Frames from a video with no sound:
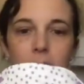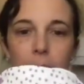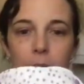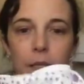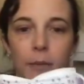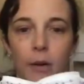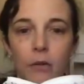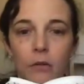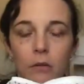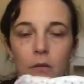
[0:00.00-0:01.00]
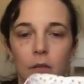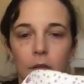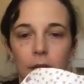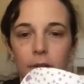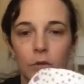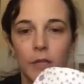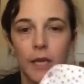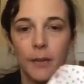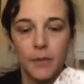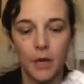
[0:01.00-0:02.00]
snapping as well. That's all
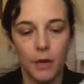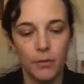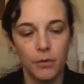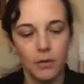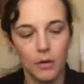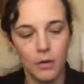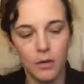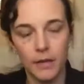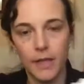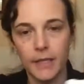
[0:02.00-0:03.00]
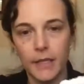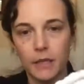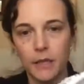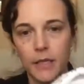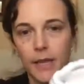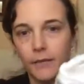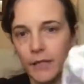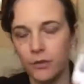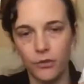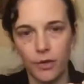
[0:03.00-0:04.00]
snapped up. That's in. It's a
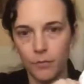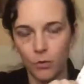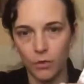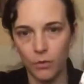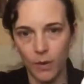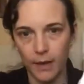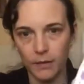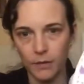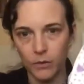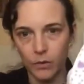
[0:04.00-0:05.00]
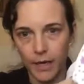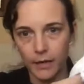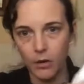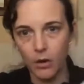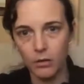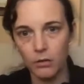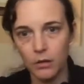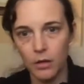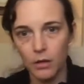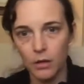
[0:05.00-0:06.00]
lovely trim all in one. It's organic cotton.
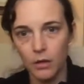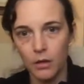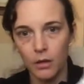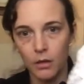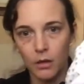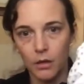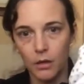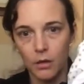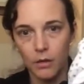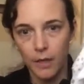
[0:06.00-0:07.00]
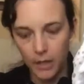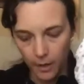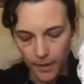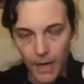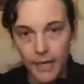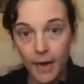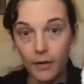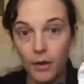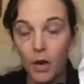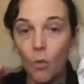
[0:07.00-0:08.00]
There you go.
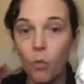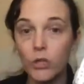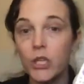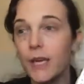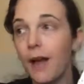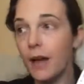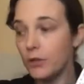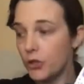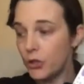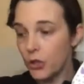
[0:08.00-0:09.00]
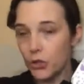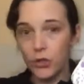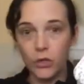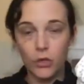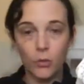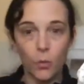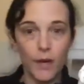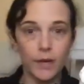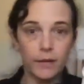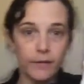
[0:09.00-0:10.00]
Now, what you can't do
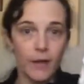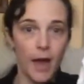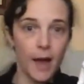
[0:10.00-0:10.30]
with